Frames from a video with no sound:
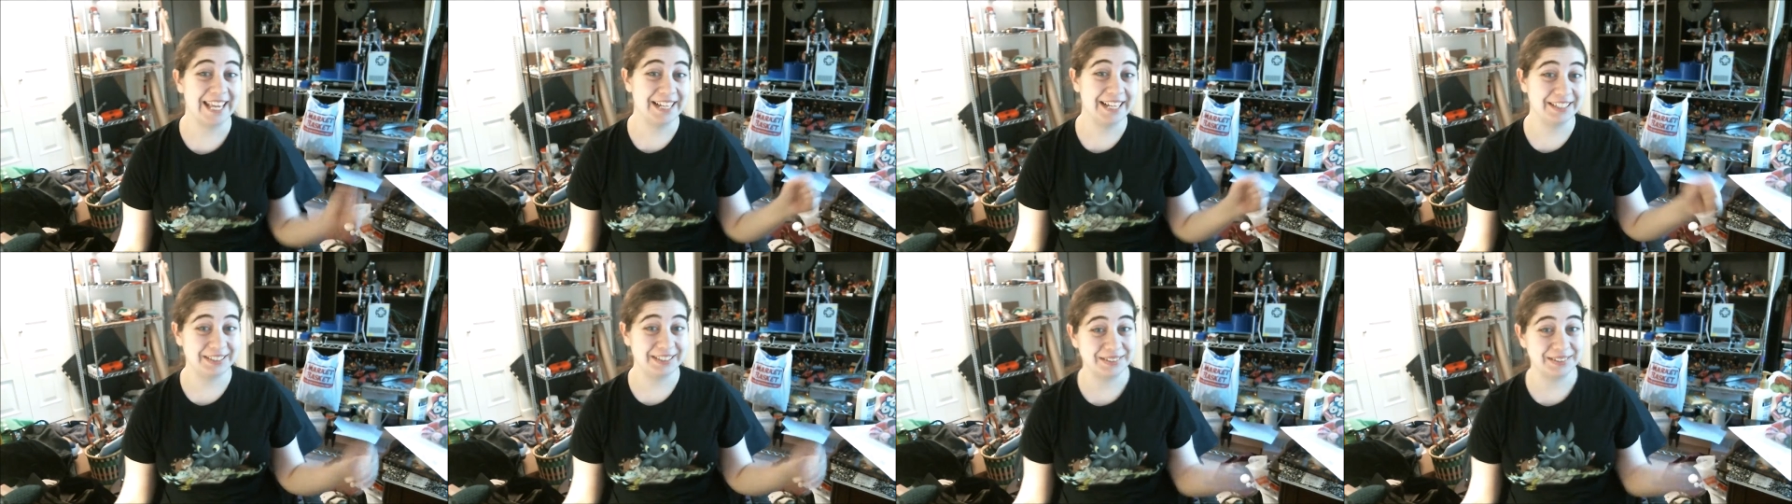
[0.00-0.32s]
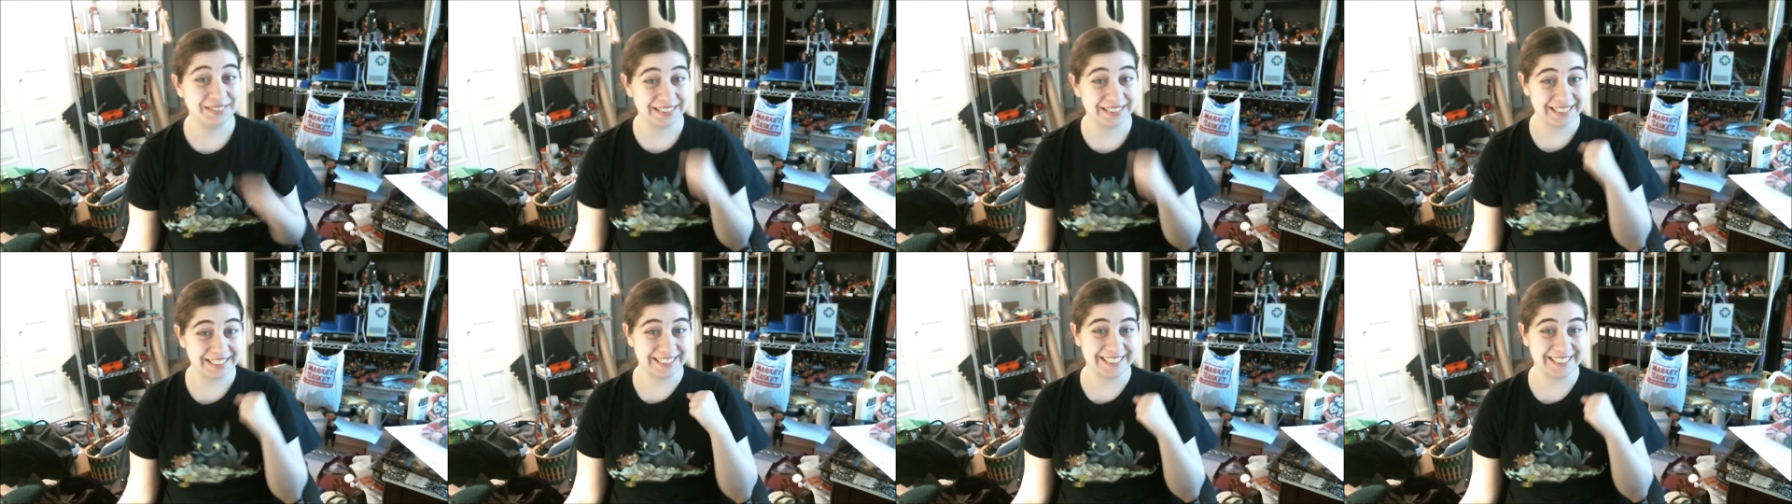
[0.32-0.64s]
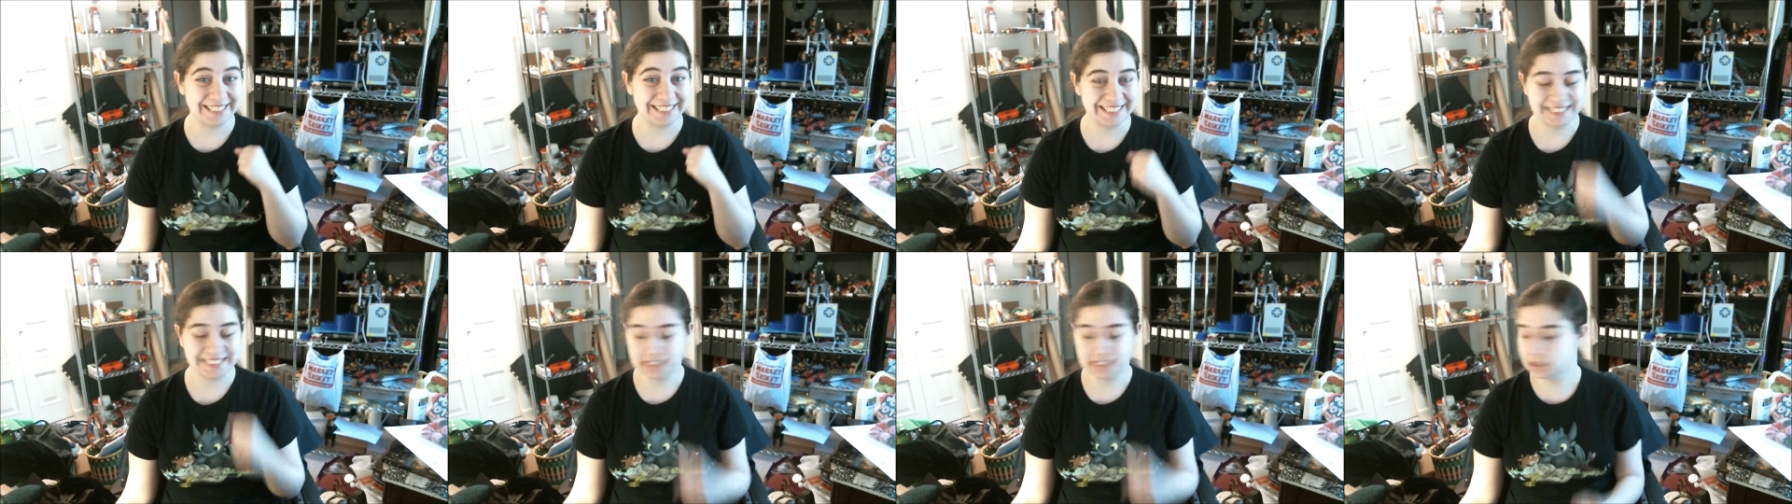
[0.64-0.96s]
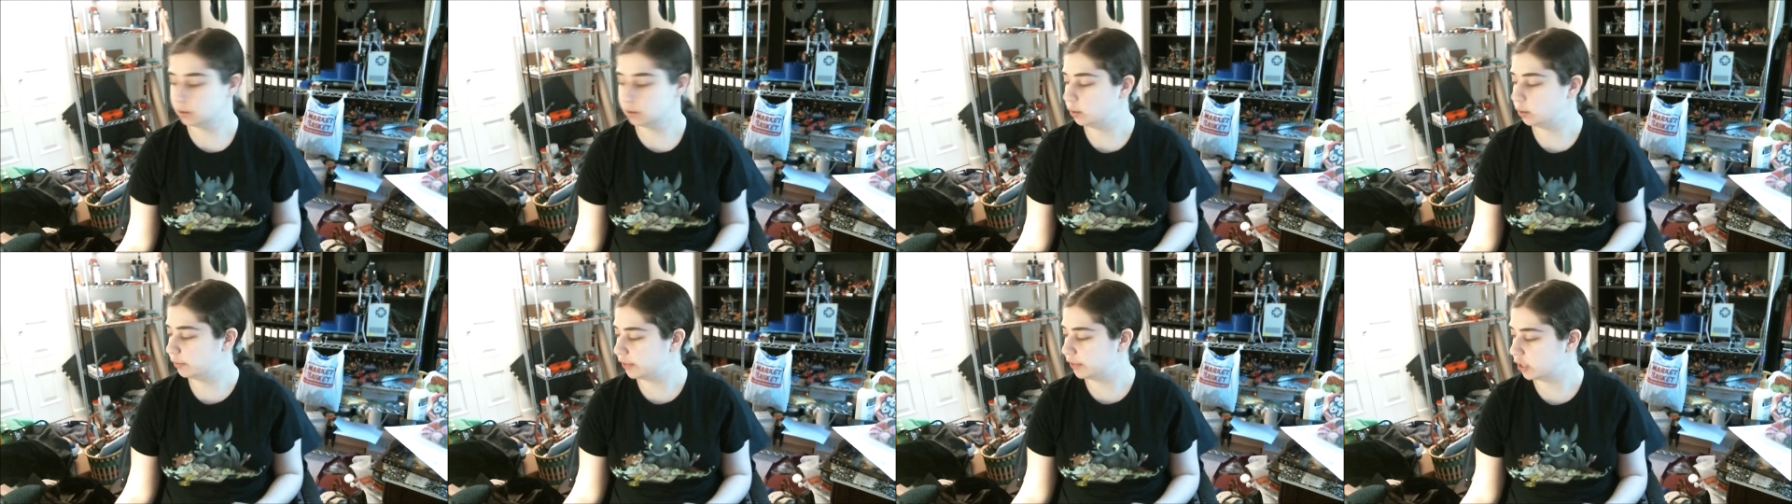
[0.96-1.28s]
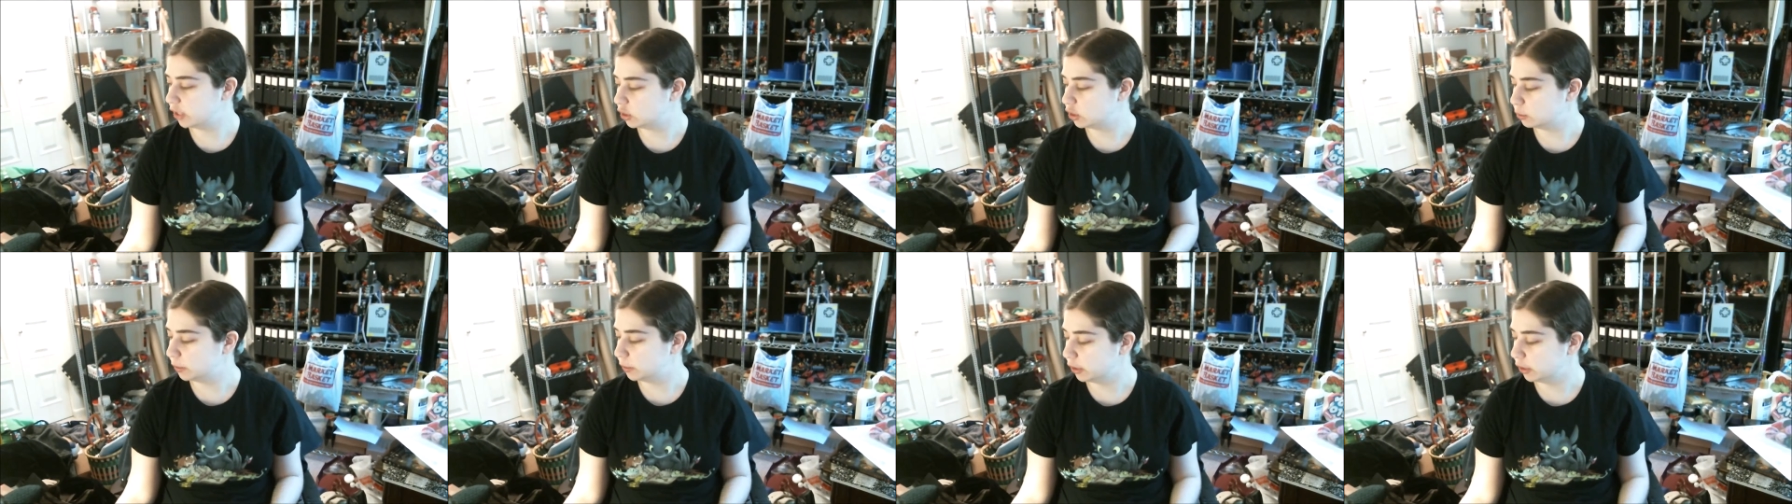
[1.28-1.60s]
closing
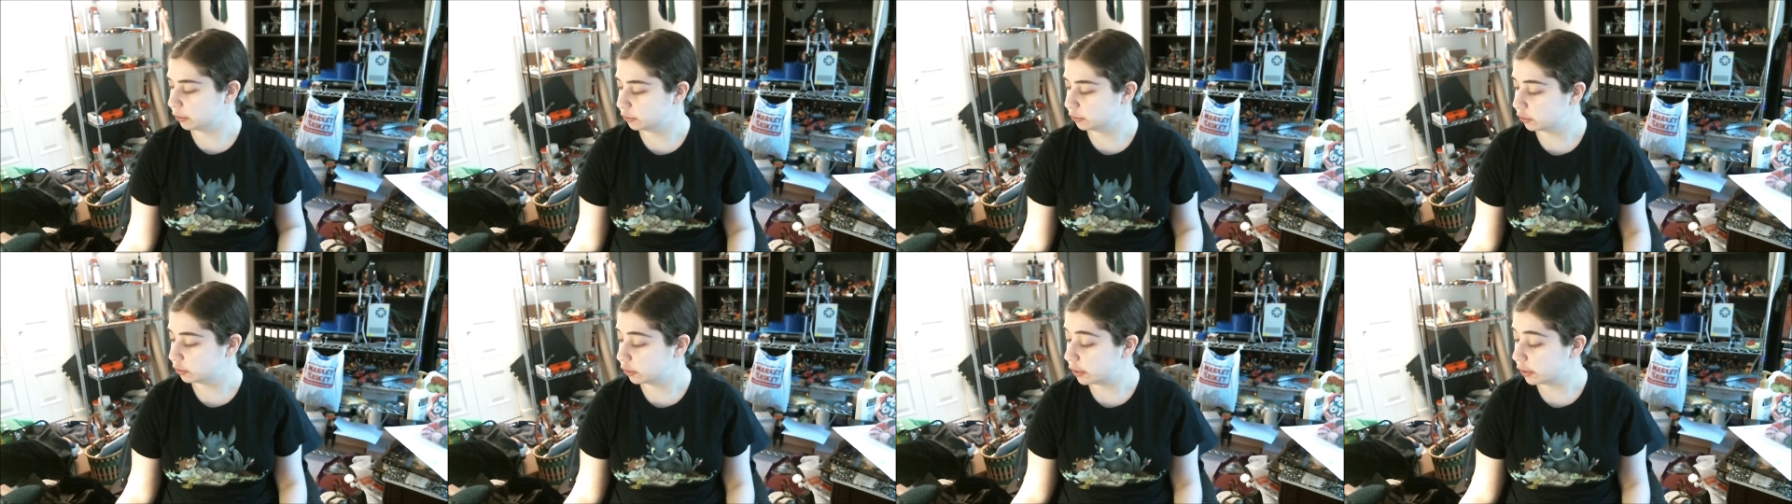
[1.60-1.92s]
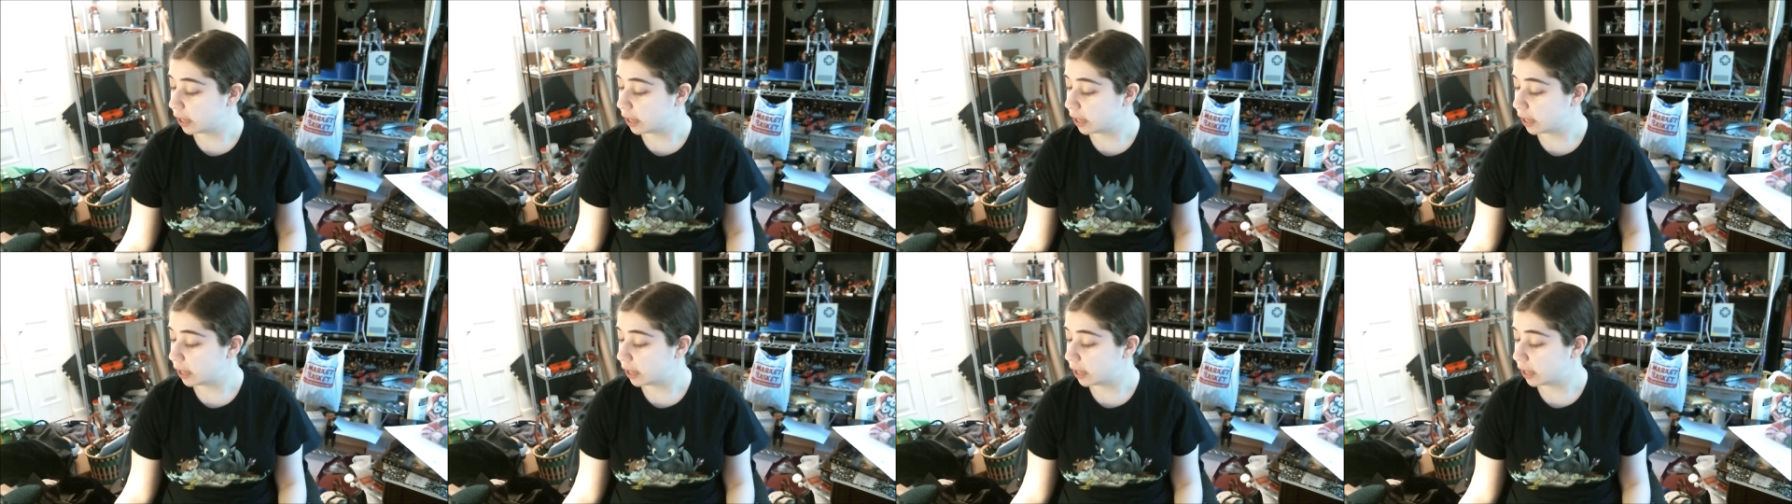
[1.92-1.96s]
notification windows.